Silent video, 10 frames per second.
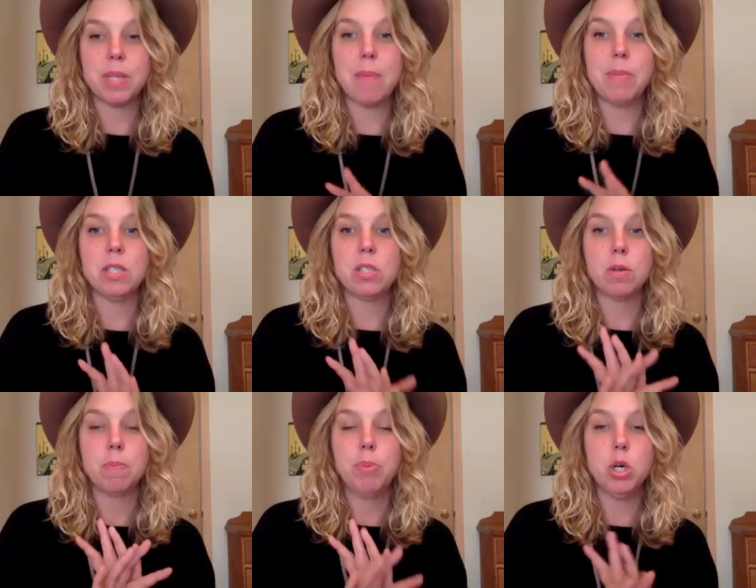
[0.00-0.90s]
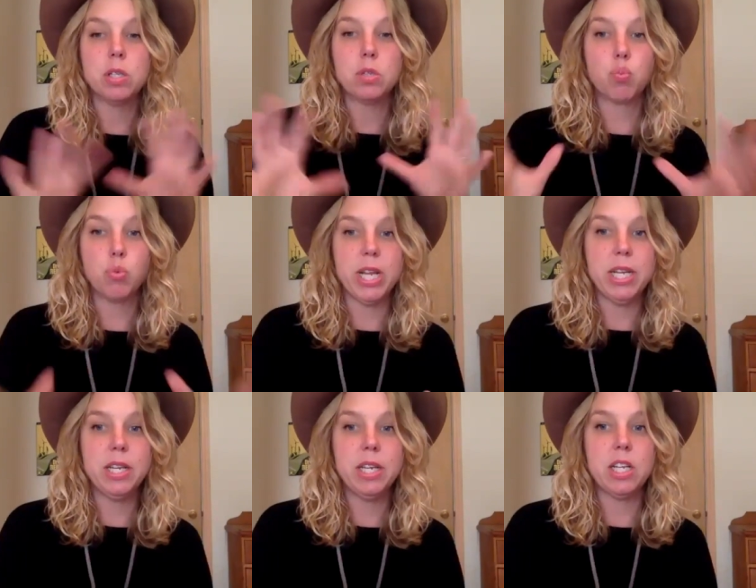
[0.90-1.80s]
That means your book is
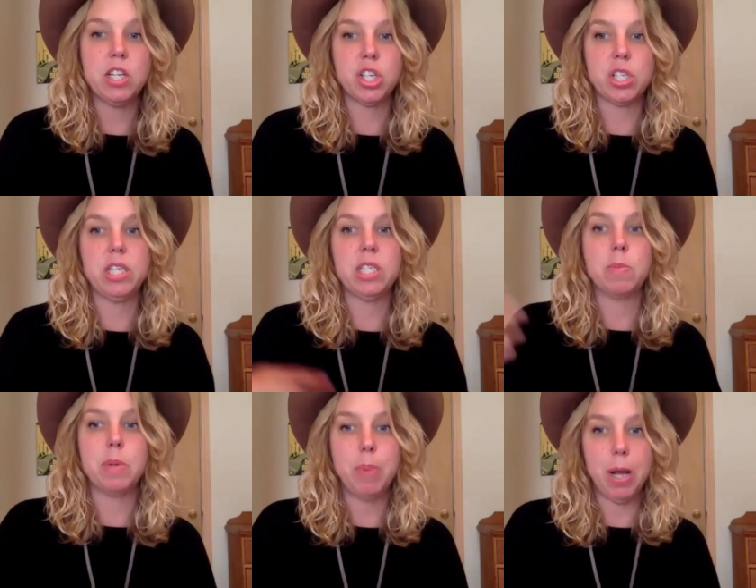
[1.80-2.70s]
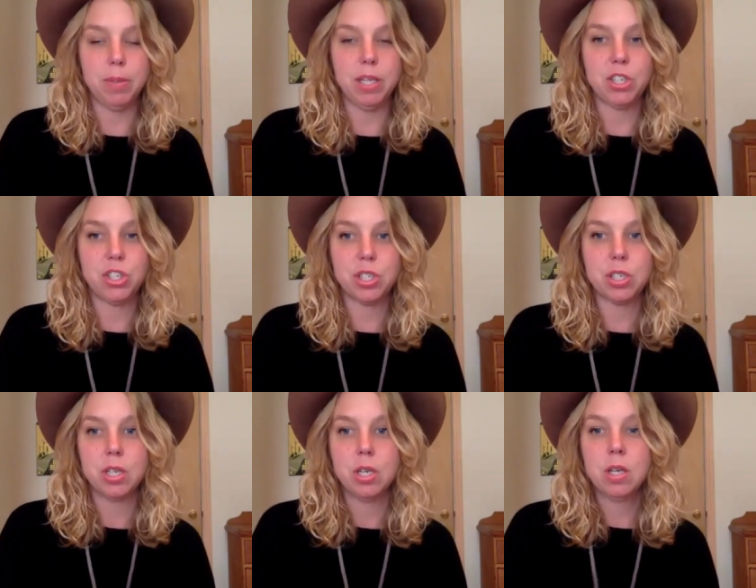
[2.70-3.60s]
written, it just needs to be published
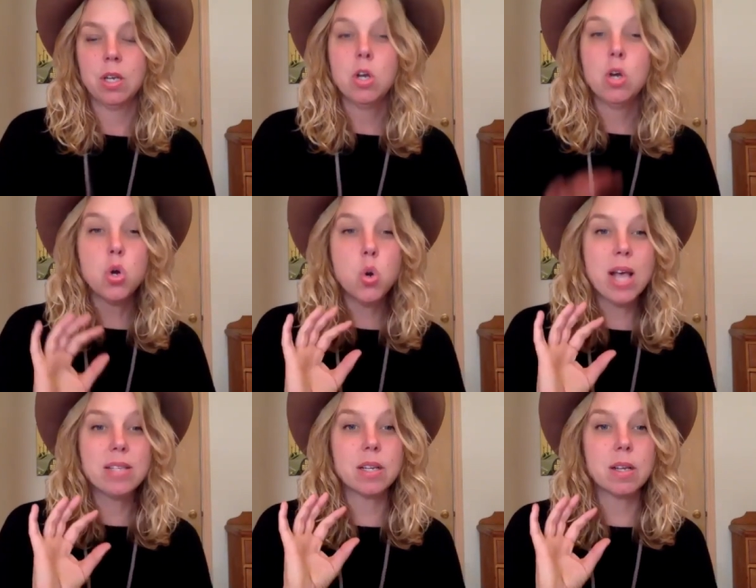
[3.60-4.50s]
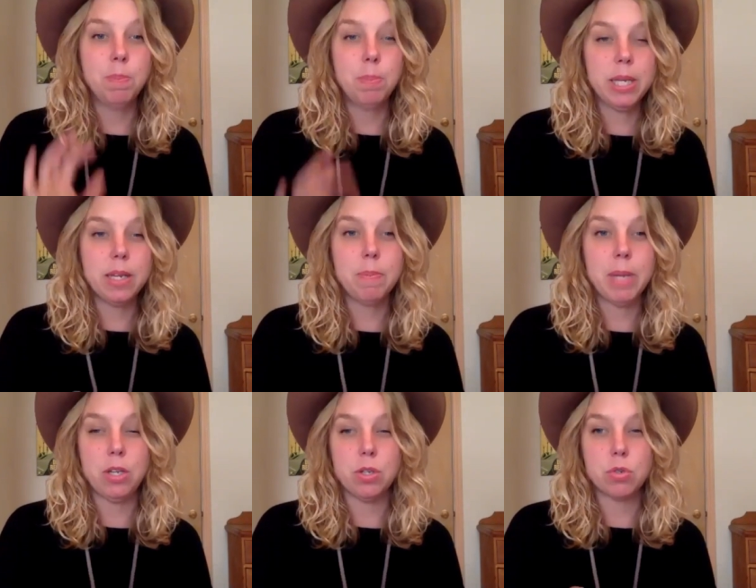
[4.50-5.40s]
who has a completed
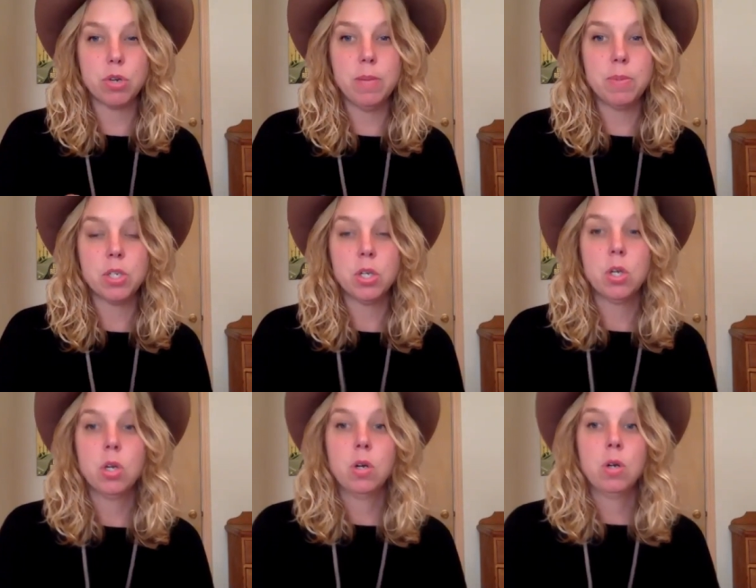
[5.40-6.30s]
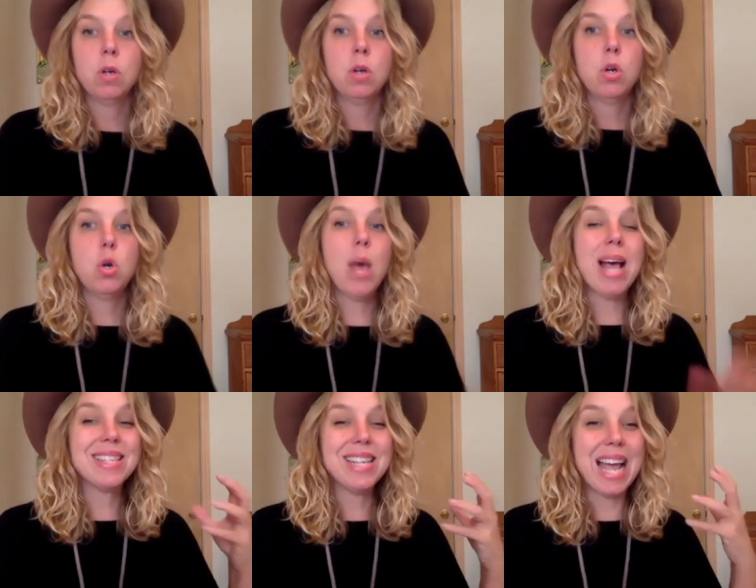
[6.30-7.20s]
manuscript, who
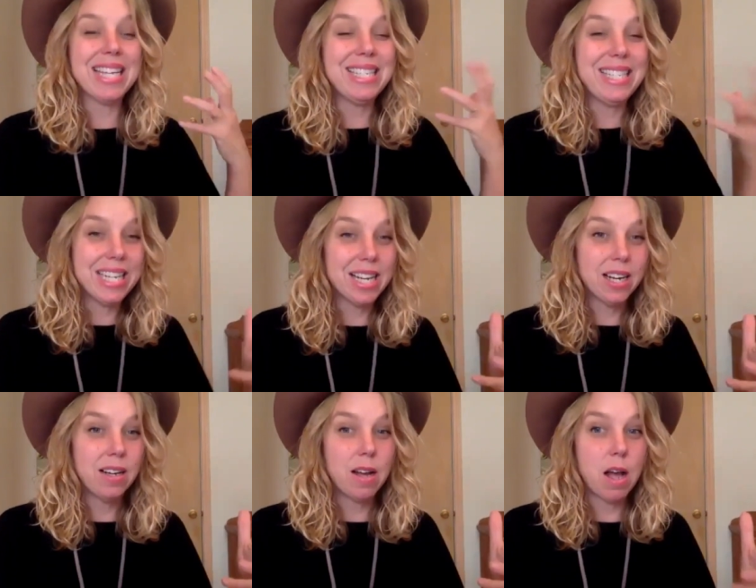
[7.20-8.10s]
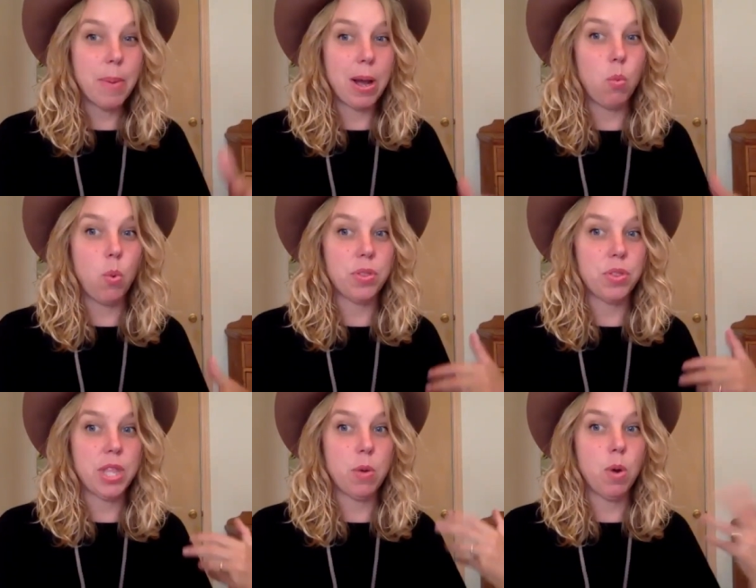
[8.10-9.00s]
has an idea about what
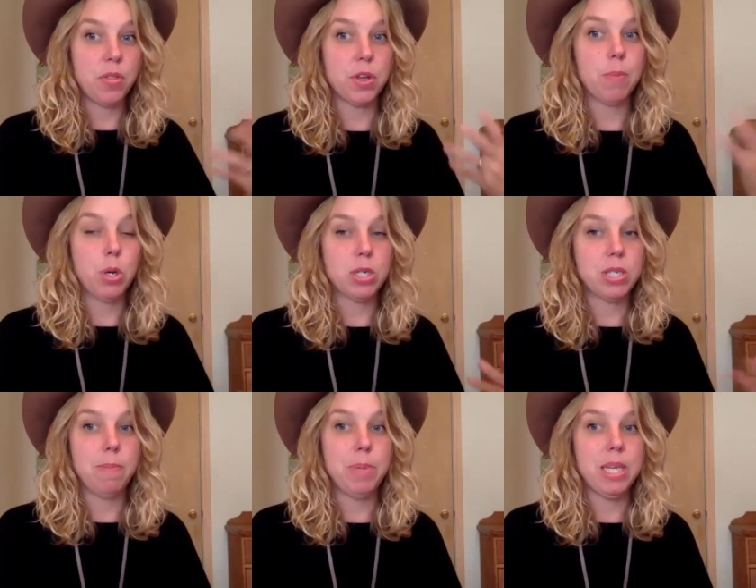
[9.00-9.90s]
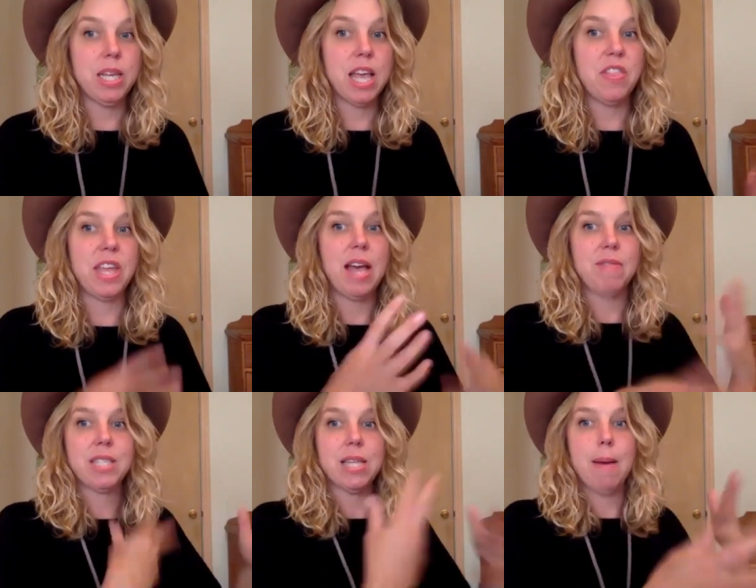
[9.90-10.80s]
they want their book to be, and they
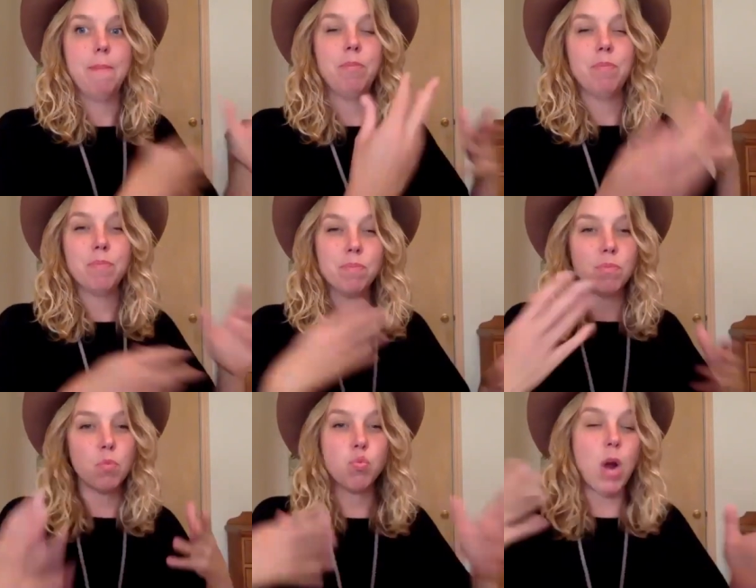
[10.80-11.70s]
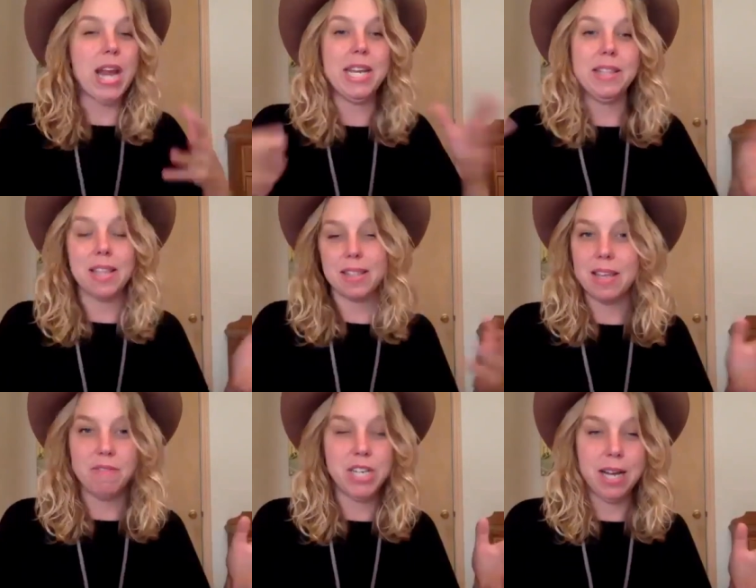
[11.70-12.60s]
have some writing that
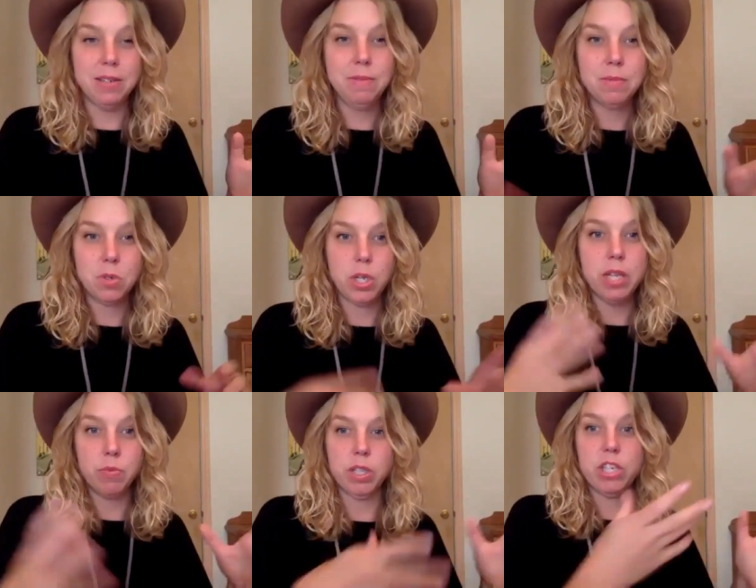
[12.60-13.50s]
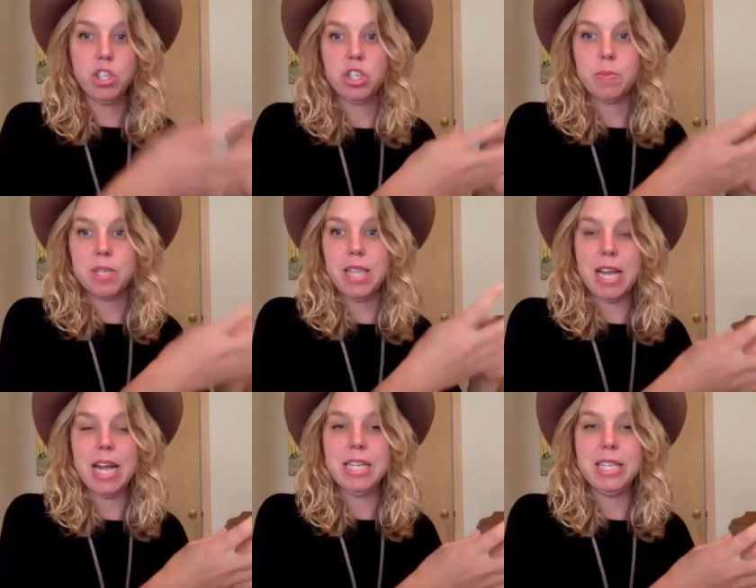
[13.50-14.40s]
they've done in relationship to
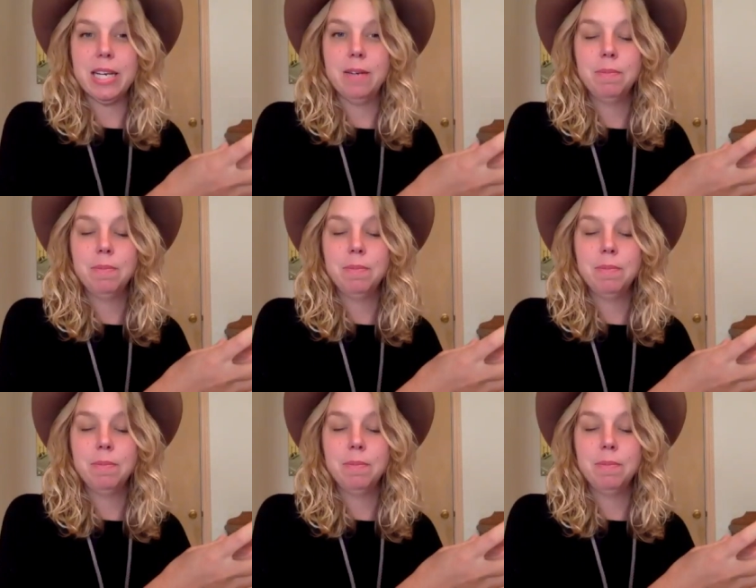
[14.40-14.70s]
that idea,